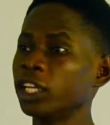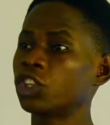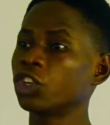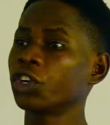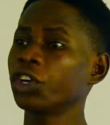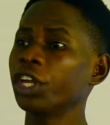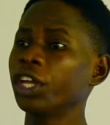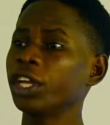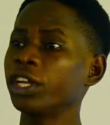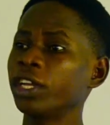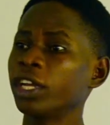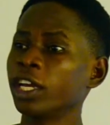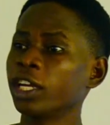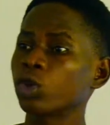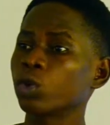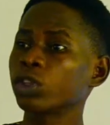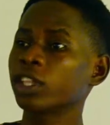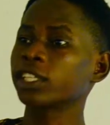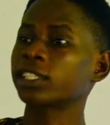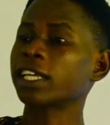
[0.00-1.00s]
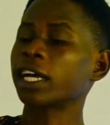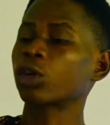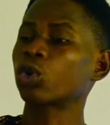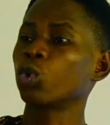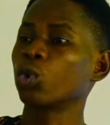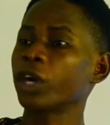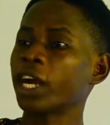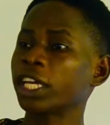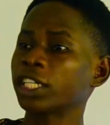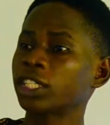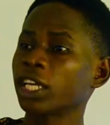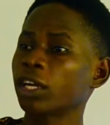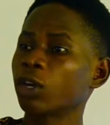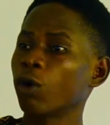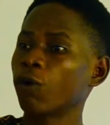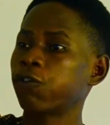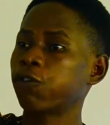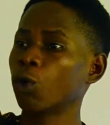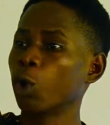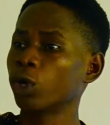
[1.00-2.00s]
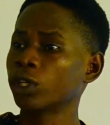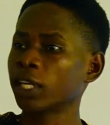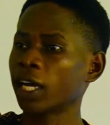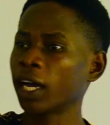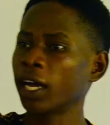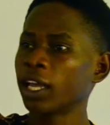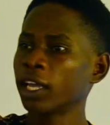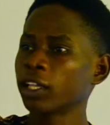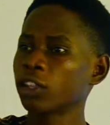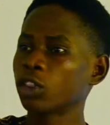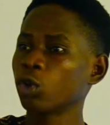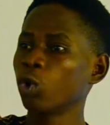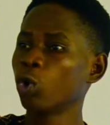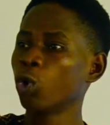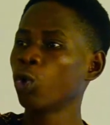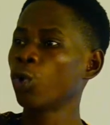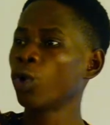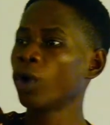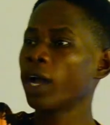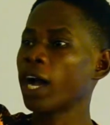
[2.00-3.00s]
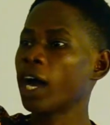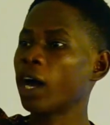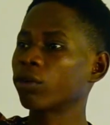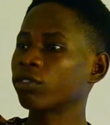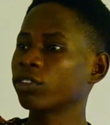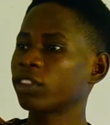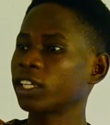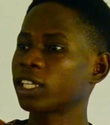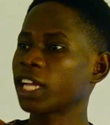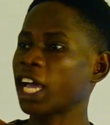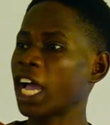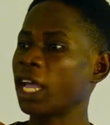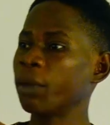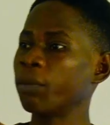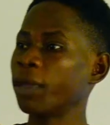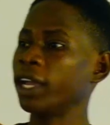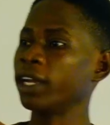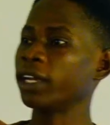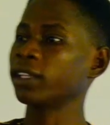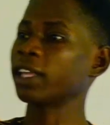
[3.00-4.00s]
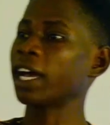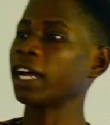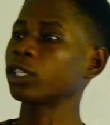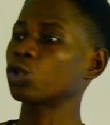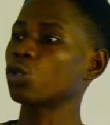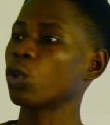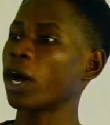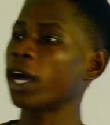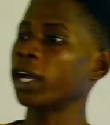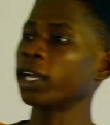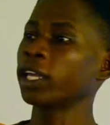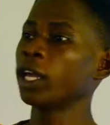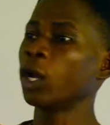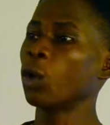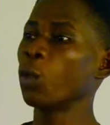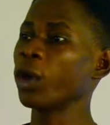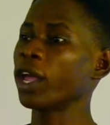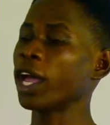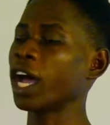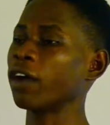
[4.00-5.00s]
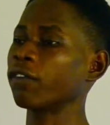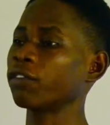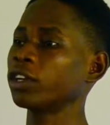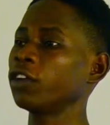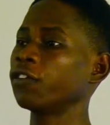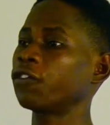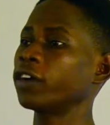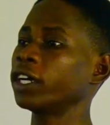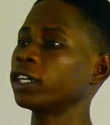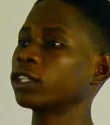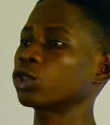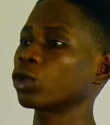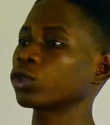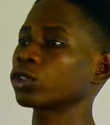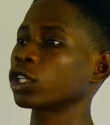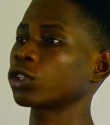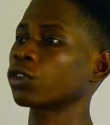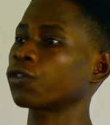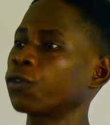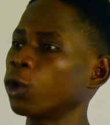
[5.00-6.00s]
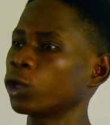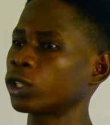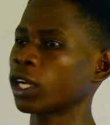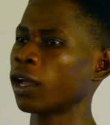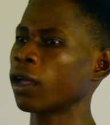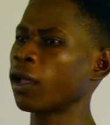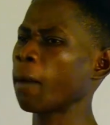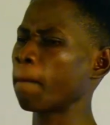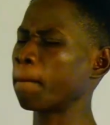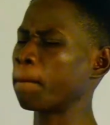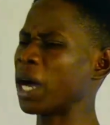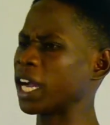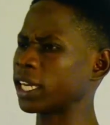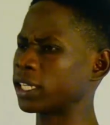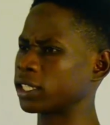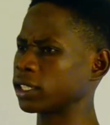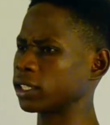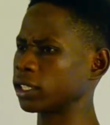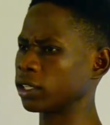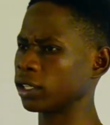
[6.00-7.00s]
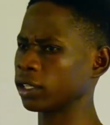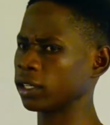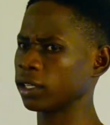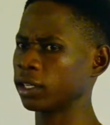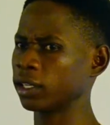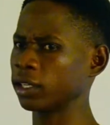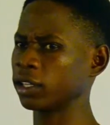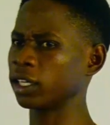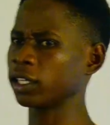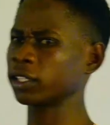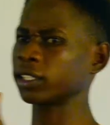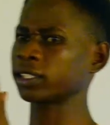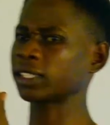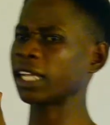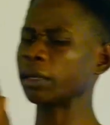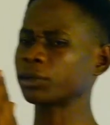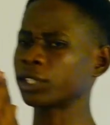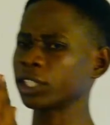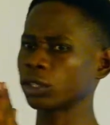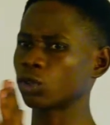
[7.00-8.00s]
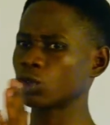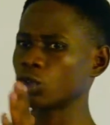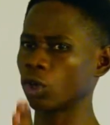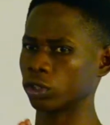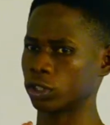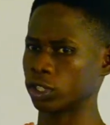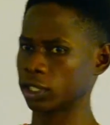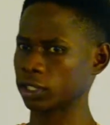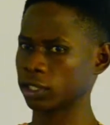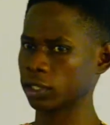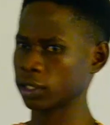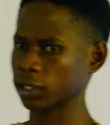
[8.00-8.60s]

It leads to the circulation of water throughout the time, and that's why we have different sources of water. But there is something to note.